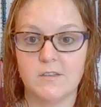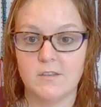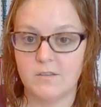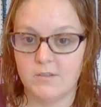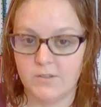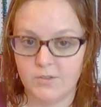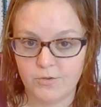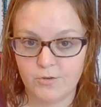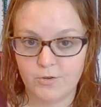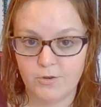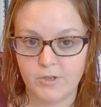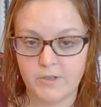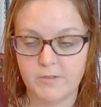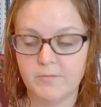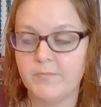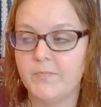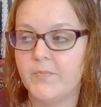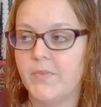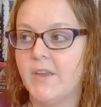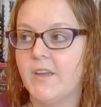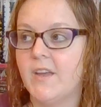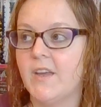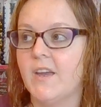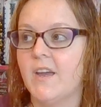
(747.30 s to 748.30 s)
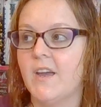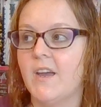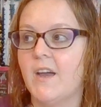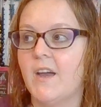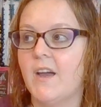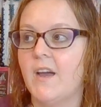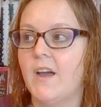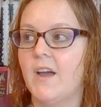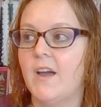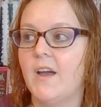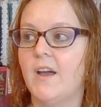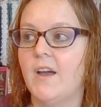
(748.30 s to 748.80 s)
you're good.
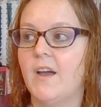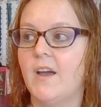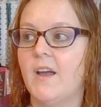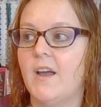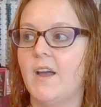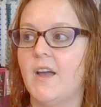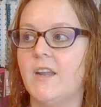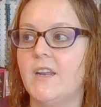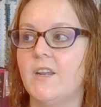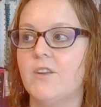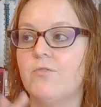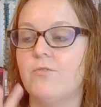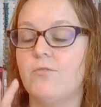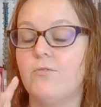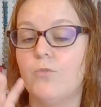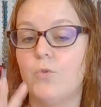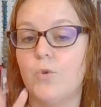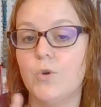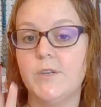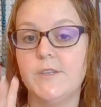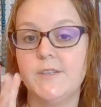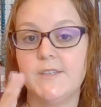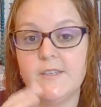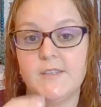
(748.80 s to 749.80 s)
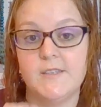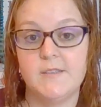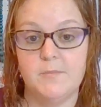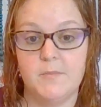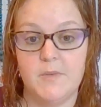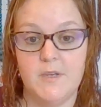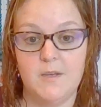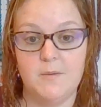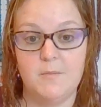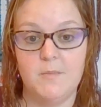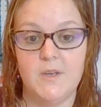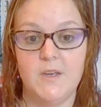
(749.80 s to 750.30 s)
And it forces
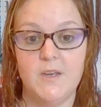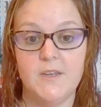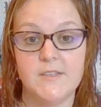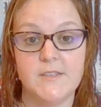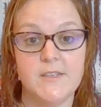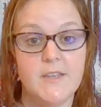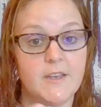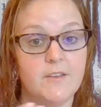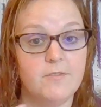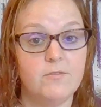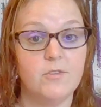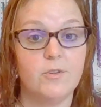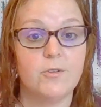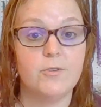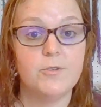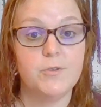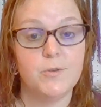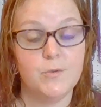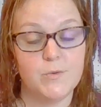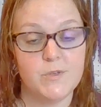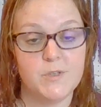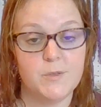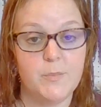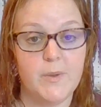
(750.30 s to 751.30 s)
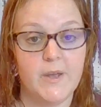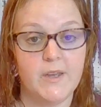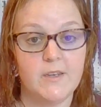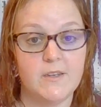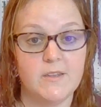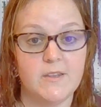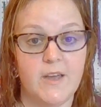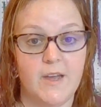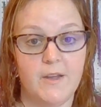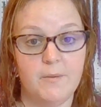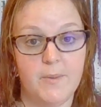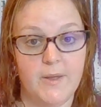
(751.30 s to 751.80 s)
me, because they've learned to
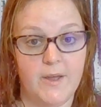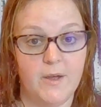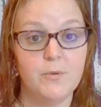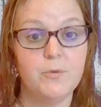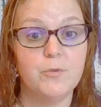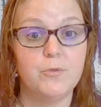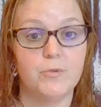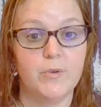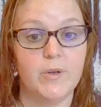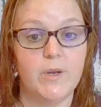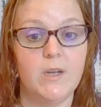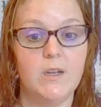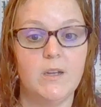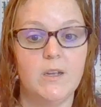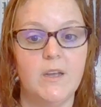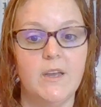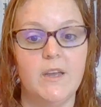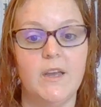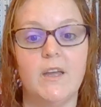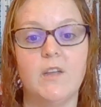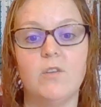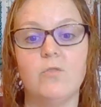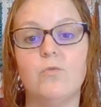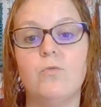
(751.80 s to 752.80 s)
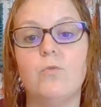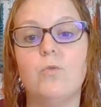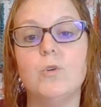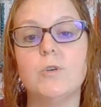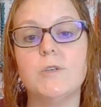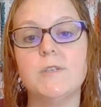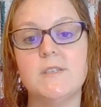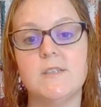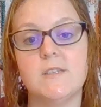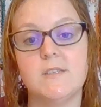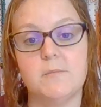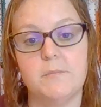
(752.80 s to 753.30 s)
respect that boundary, it
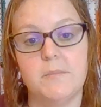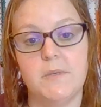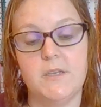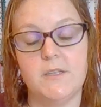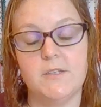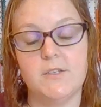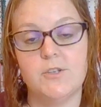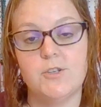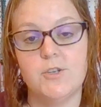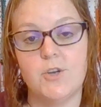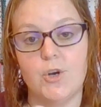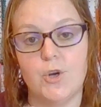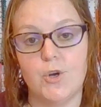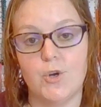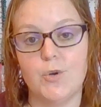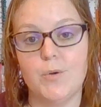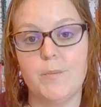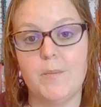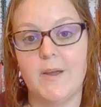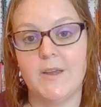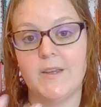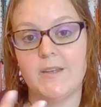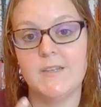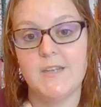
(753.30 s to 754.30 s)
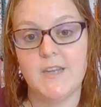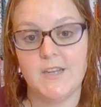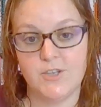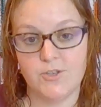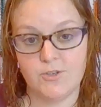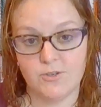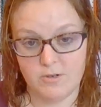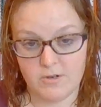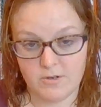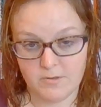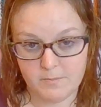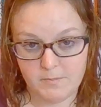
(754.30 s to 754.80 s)
forces me to turn my
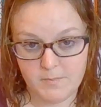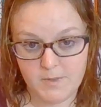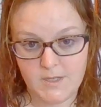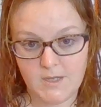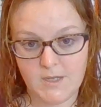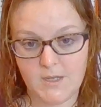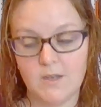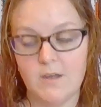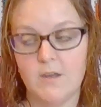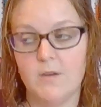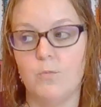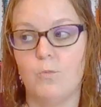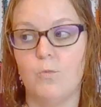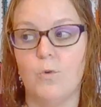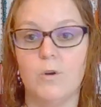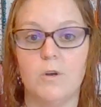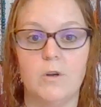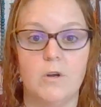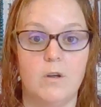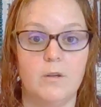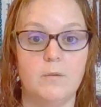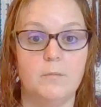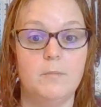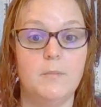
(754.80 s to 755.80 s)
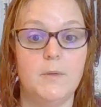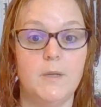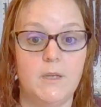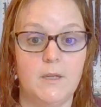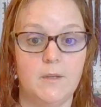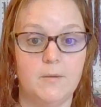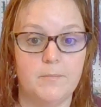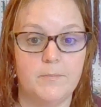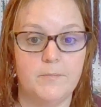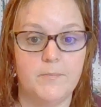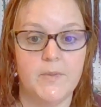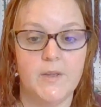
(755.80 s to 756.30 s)
attention on me and work on me.
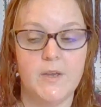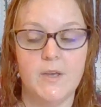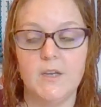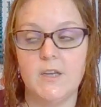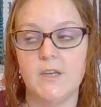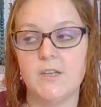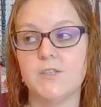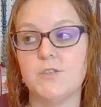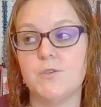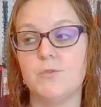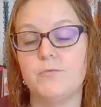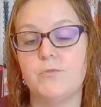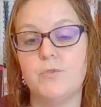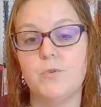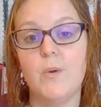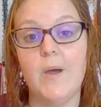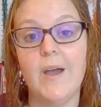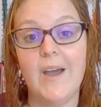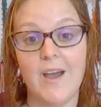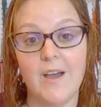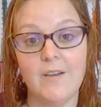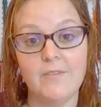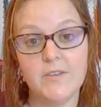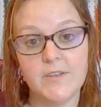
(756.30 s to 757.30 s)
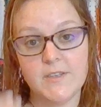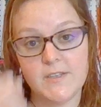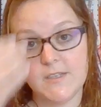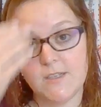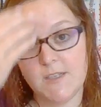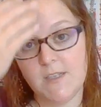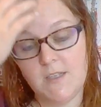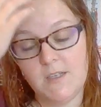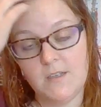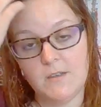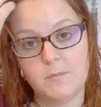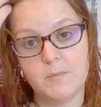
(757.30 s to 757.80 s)
And so if you have a
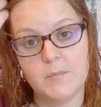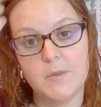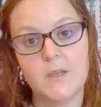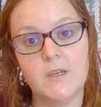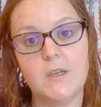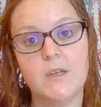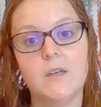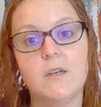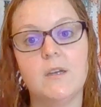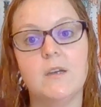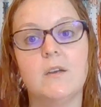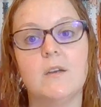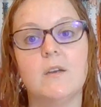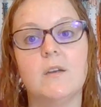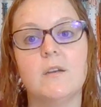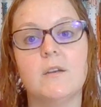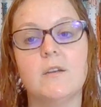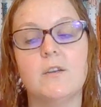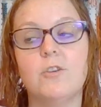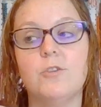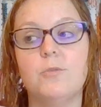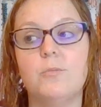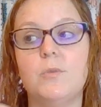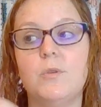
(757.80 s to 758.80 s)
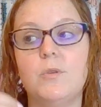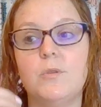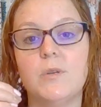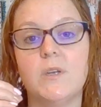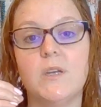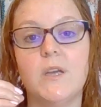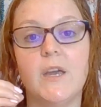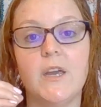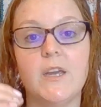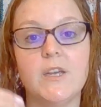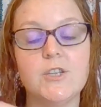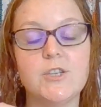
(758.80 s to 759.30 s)
team,
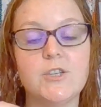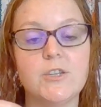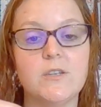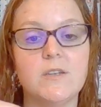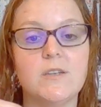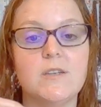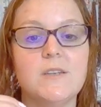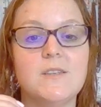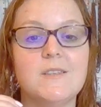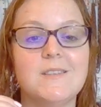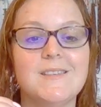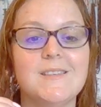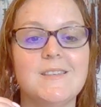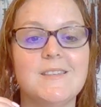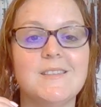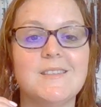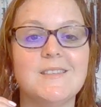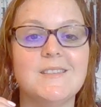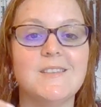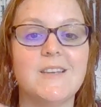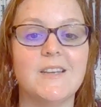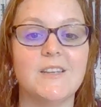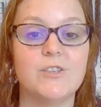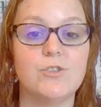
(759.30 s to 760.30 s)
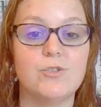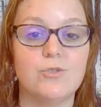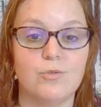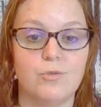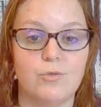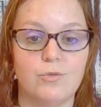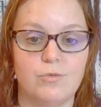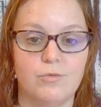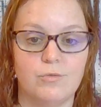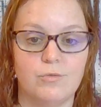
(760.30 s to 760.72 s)
communication is essential,